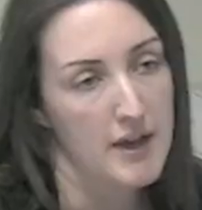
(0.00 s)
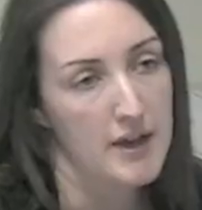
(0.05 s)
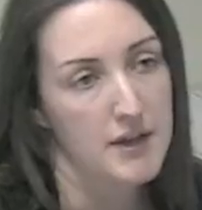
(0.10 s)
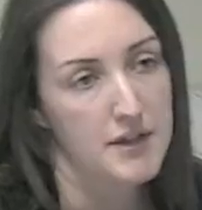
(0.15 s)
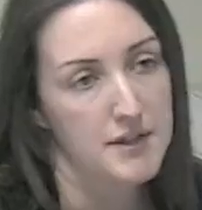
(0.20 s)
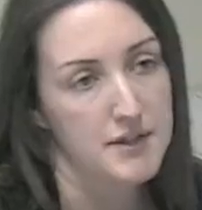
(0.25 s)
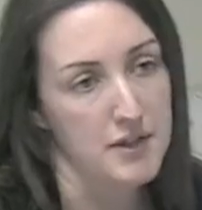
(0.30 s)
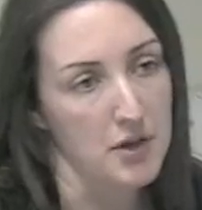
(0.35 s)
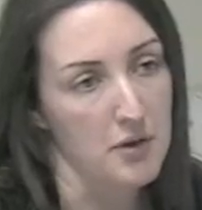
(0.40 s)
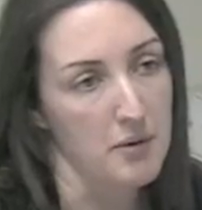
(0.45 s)

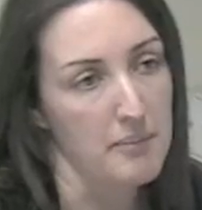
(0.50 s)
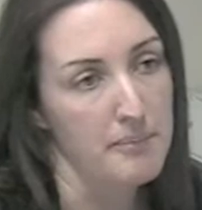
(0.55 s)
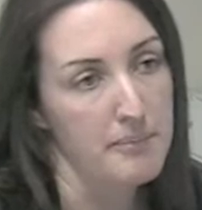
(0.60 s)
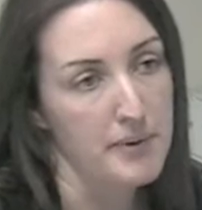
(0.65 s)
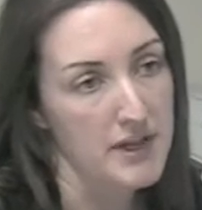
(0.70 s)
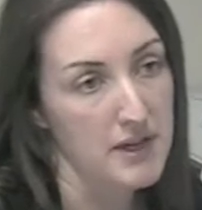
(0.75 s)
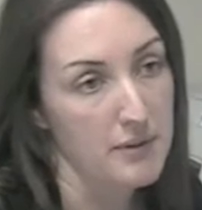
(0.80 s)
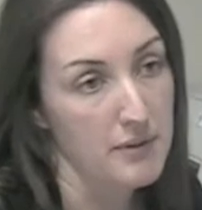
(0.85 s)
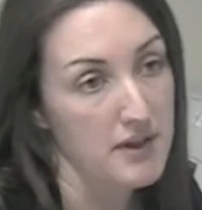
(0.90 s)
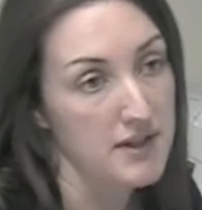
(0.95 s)
So
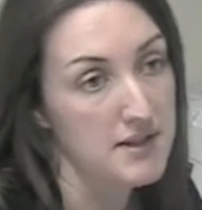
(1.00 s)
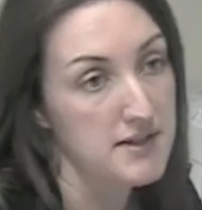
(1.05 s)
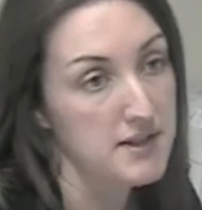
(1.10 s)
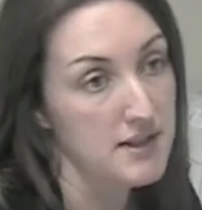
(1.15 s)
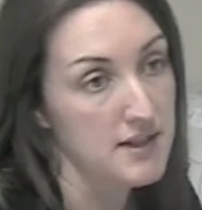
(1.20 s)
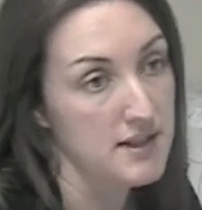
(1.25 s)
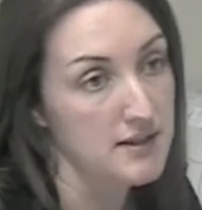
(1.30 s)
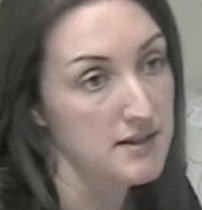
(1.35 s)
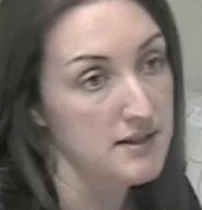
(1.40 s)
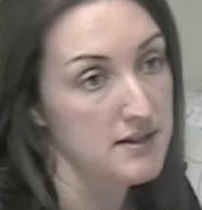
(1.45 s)
BodyWhys
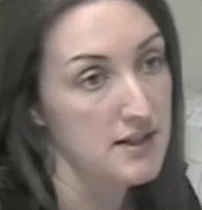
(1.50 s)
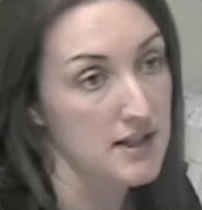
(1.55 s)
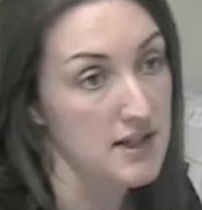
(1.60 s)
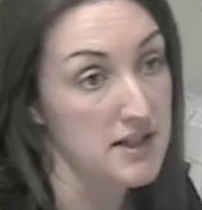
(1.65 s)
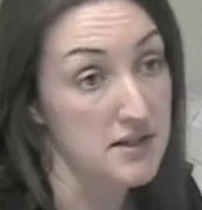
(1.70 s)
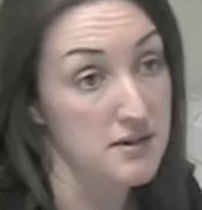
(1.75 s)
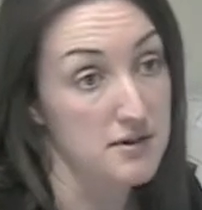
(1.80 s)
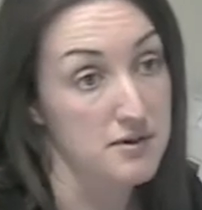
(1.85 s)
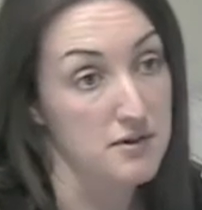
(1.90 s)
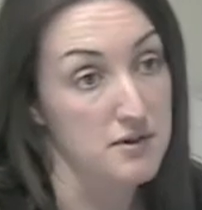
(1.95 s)
is the
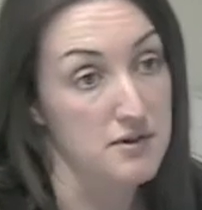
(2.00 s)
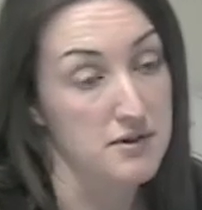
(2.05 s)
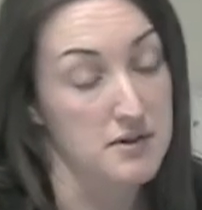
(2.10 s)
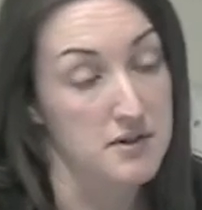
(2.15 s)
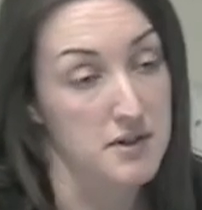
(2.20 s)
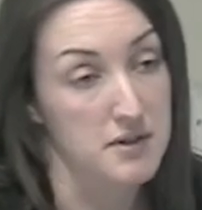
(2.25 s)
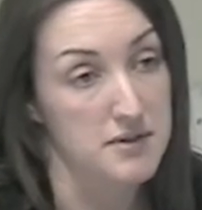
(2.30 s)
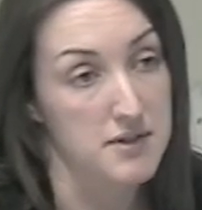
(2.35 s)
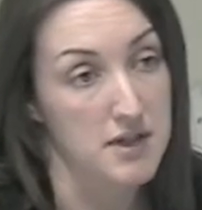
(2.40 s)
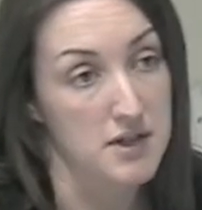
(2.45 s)
Eating Disorders
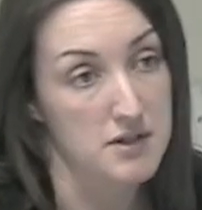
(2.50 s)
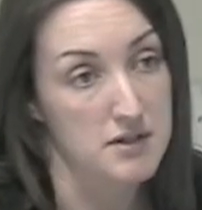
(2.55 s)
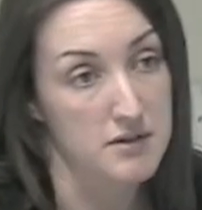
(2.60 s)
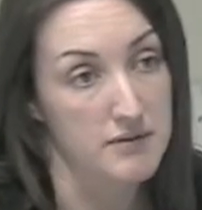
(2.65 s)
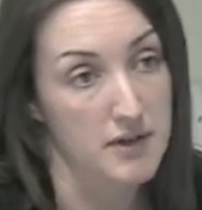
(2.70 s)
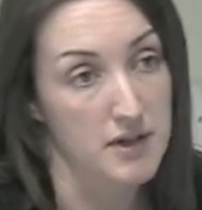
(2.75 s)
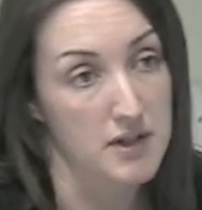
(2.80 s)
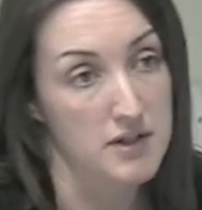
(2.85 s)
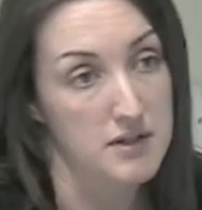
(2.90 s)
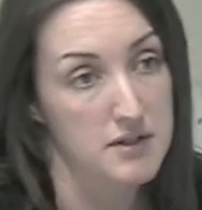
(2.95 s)
Association of
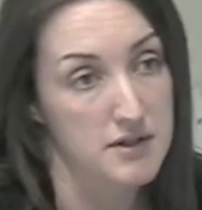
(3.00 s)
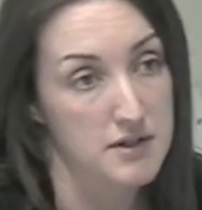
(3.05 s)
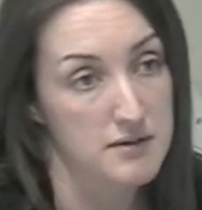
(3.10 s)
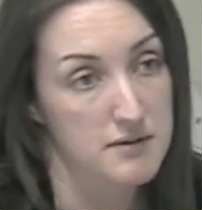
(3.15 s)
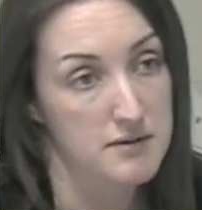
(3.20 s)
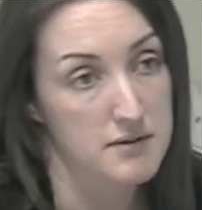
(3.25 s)
Ireland.